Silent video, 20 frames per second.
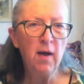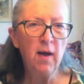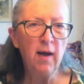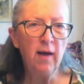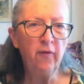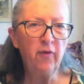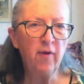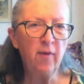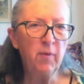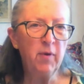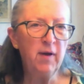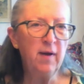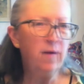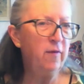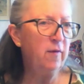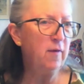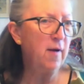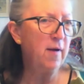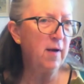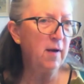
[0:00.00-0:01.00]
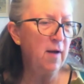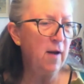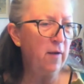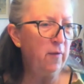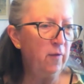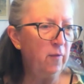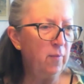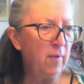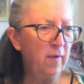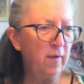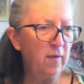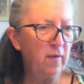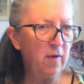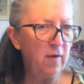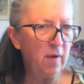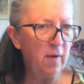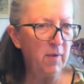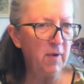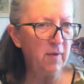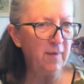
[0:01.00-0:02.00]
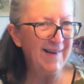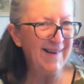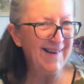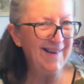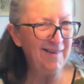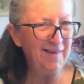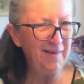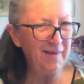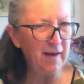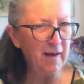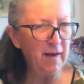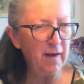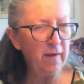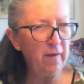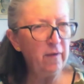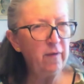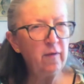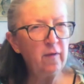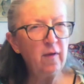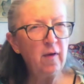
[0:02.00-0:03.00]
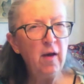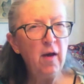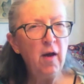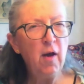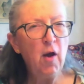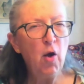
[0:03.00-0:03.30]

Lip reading: if somebody is diagnosed with a terminal illness